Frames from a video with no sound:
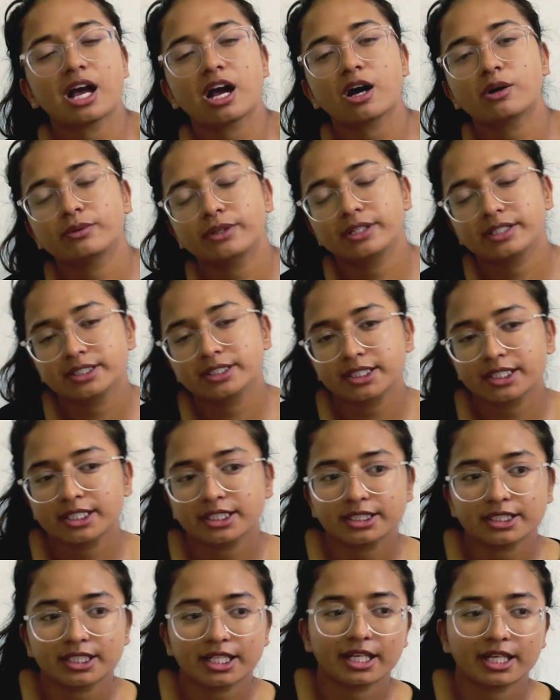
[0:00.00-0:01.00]
how is it
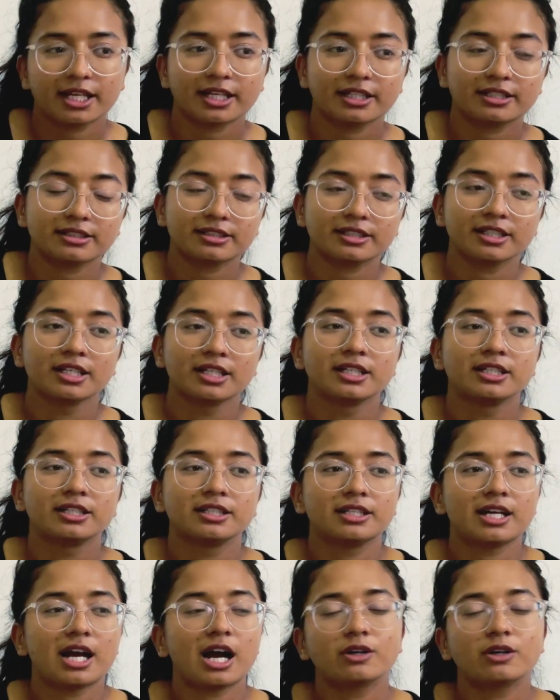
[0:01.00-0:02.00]
and
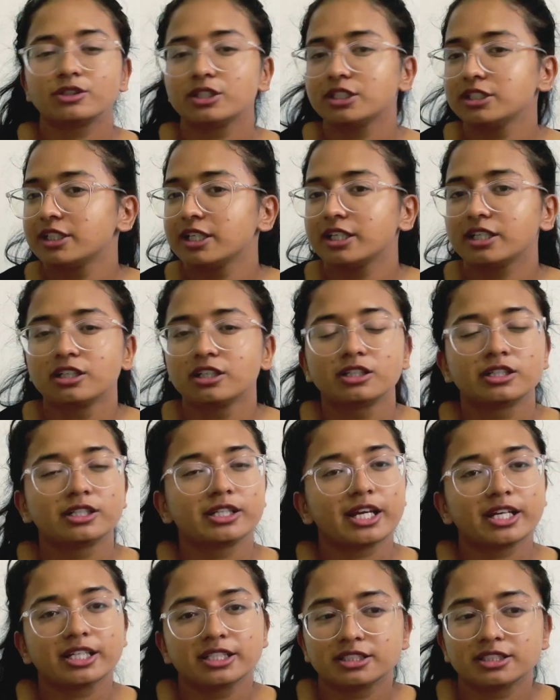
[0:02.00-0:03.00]
how did they
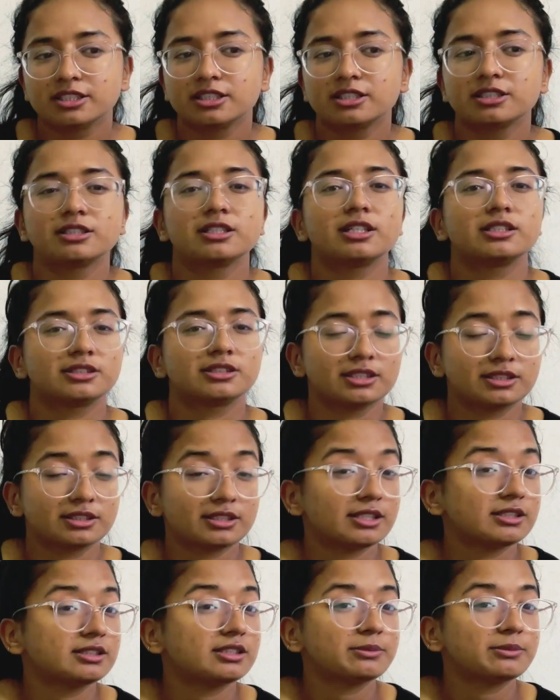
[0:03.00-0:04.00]
get
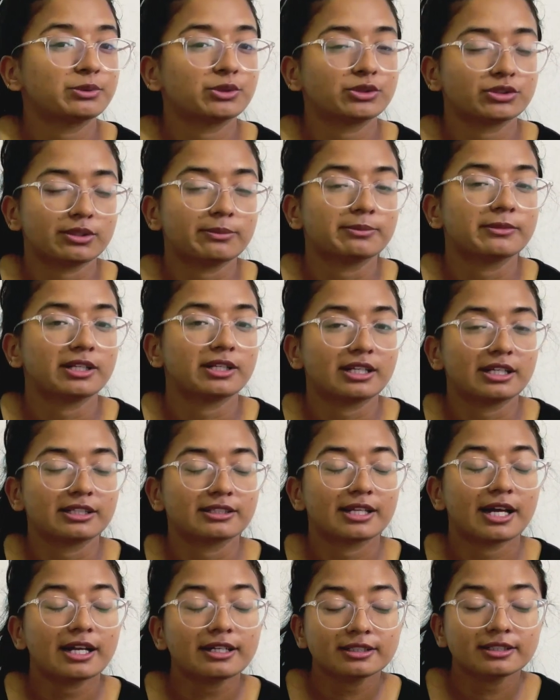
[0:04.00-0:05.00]
assistantship or something like
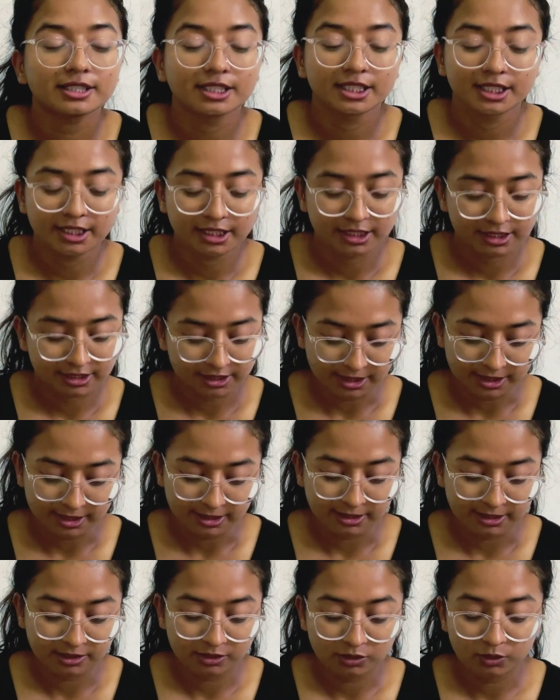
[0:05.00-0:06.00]
that.
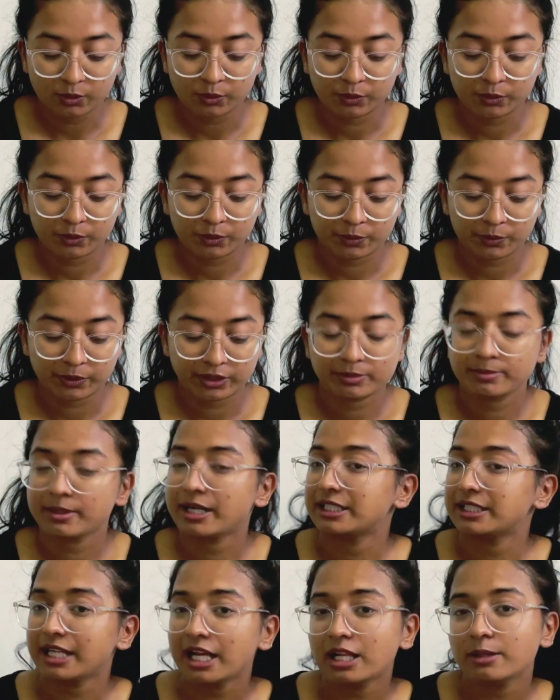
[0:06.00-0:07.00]
So it
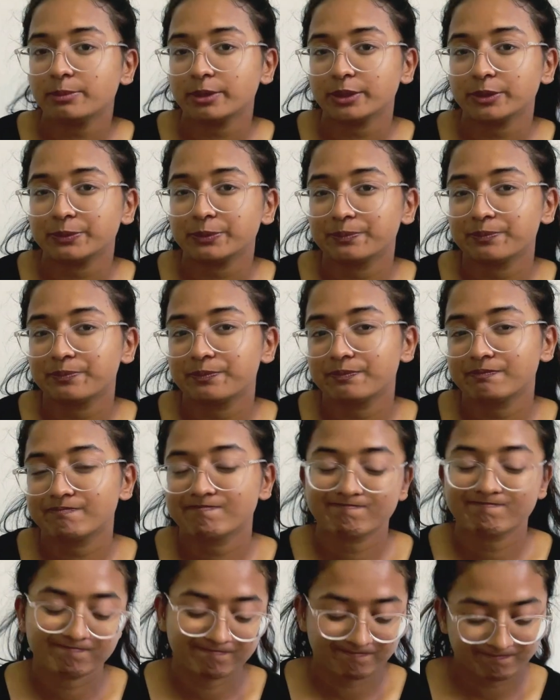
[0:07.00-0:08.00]
might help you.
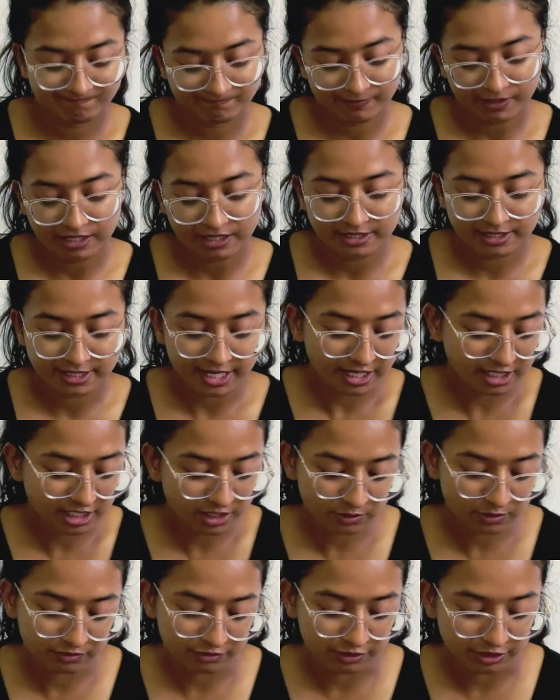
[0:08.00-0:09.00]
Stay
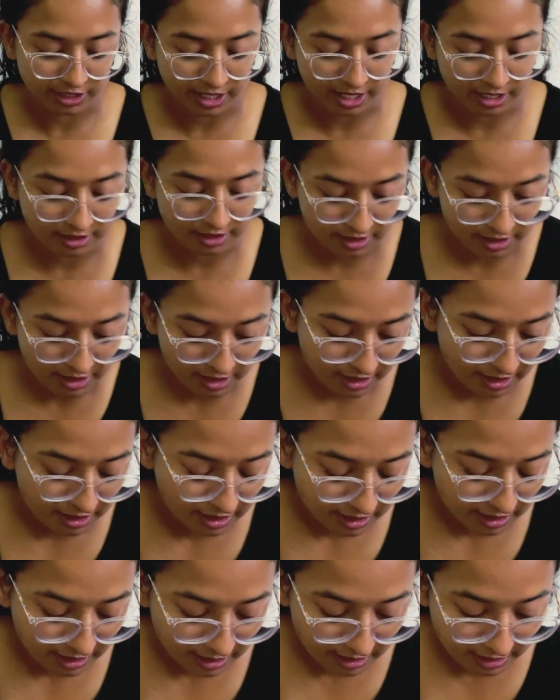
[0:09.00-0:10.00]
tuned for that.
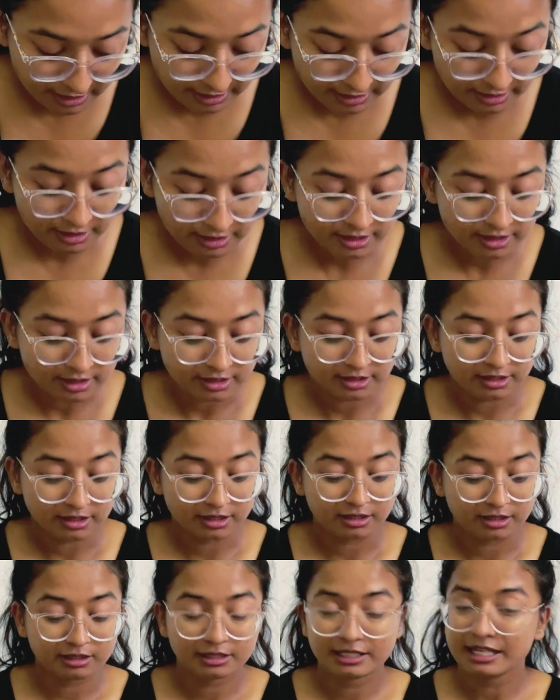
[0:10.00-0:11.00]

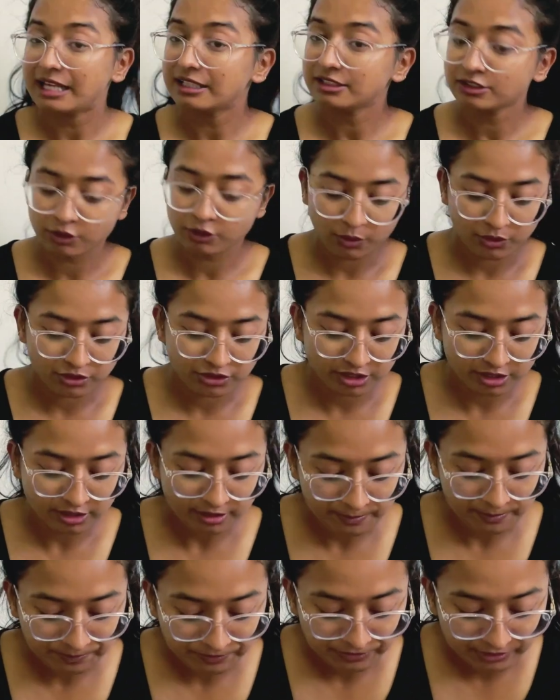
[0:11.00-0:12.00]
And last question,
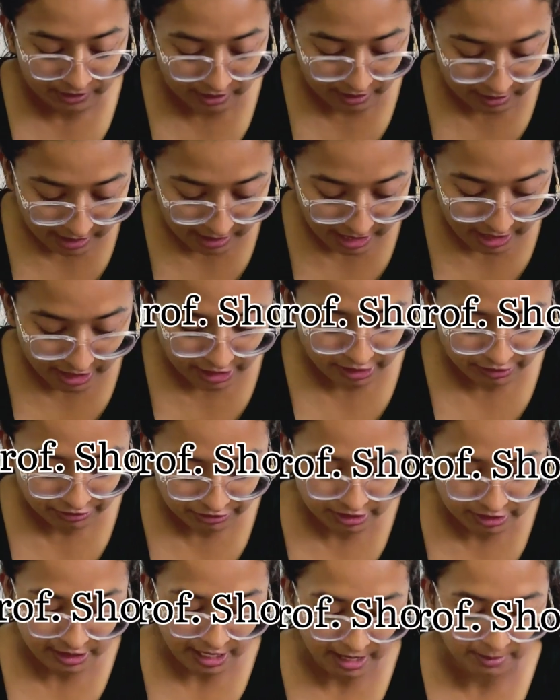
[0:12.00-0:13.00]
there are
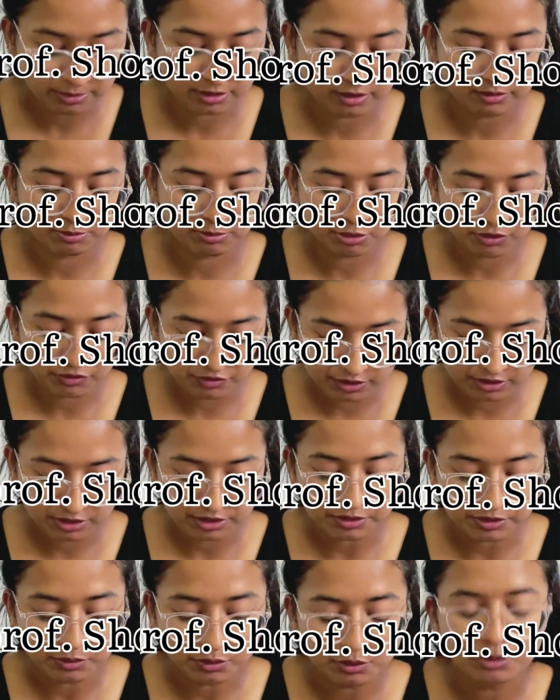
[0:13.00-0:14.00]
different types of professor
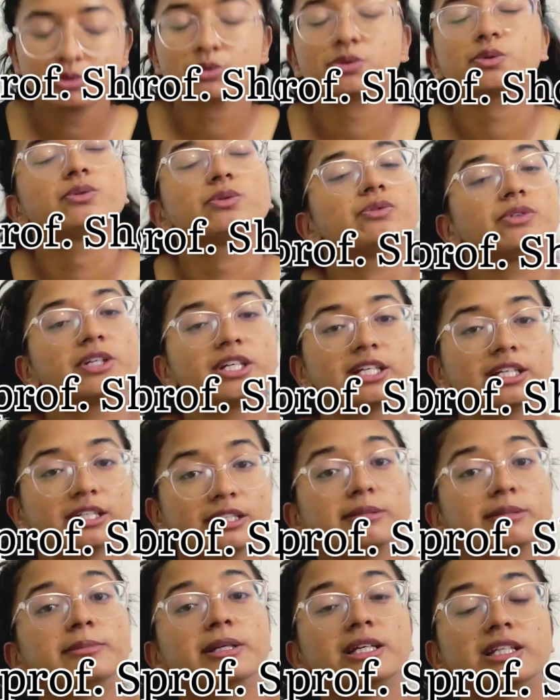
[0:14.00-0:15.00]
who should we
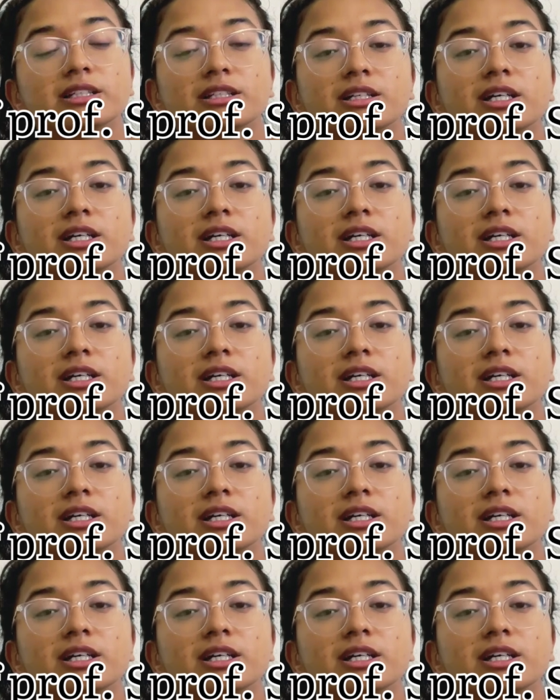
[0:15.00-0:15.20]
email.